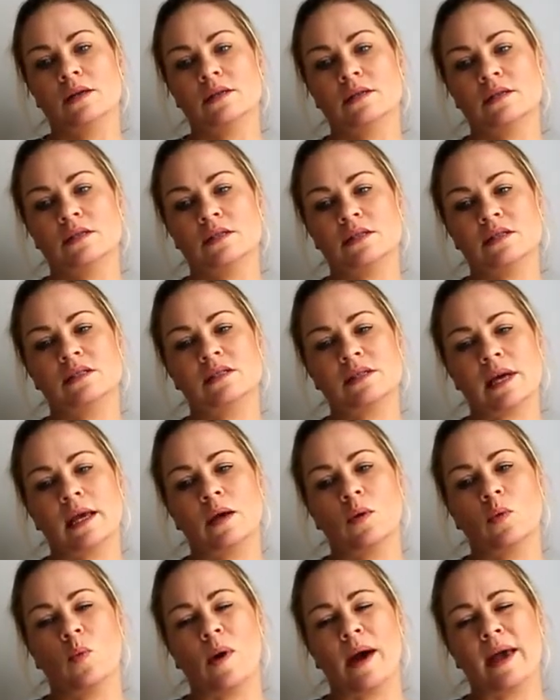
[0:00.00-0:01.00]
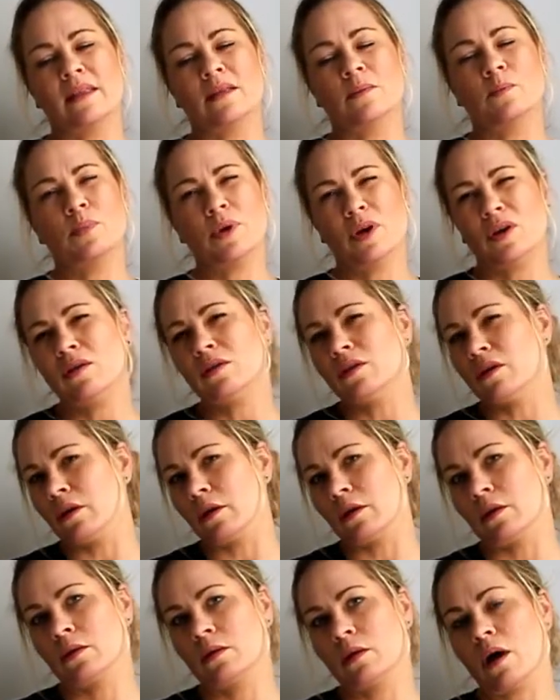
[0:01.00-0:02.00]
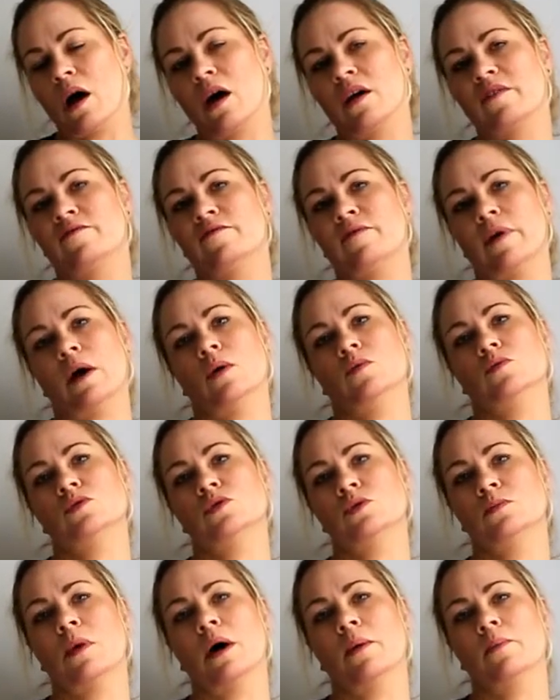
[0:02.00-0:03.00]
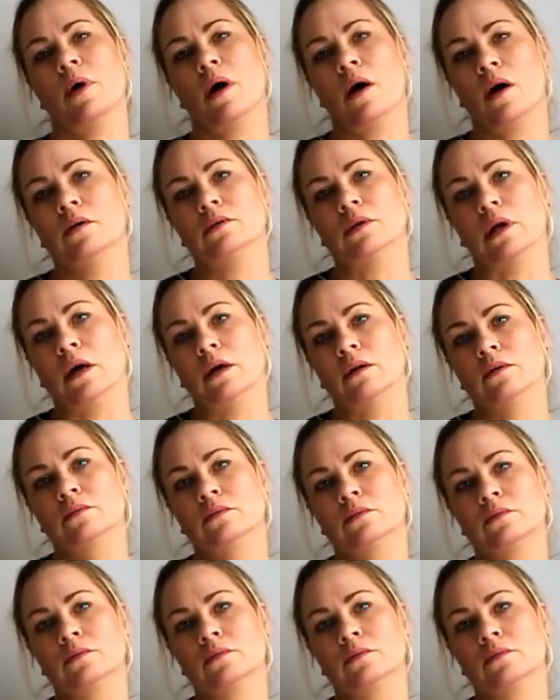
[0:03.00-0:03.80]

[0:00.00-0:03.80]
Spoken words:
didn't take away the burden that I felt to my partner,